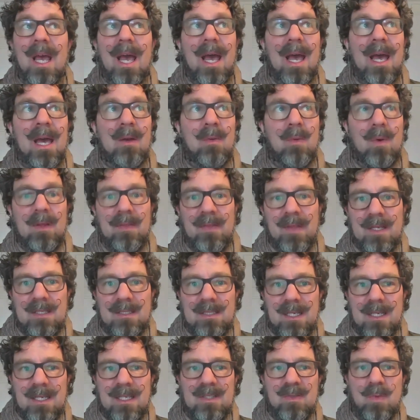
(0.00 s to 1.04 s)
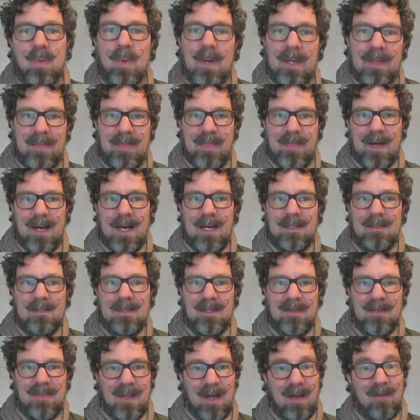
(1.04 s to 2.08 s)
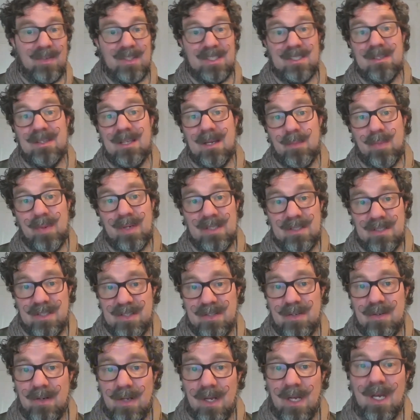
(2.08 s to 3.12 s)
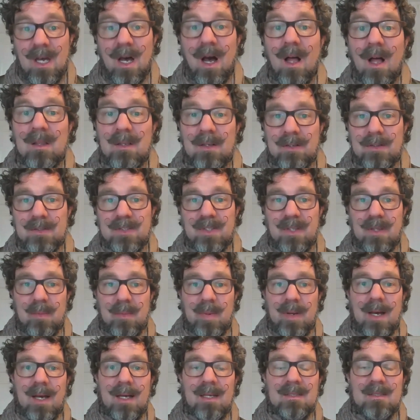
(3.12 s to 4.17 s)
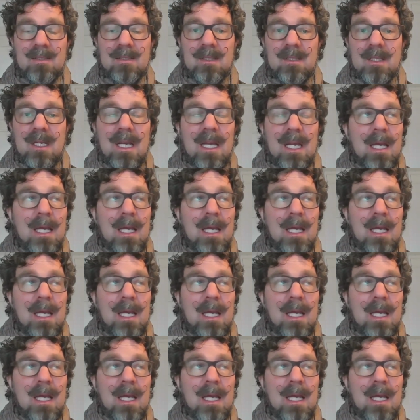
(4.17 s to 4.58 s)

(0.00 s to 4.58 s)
And what they did is, with that, obviously that brings a certain color to the past,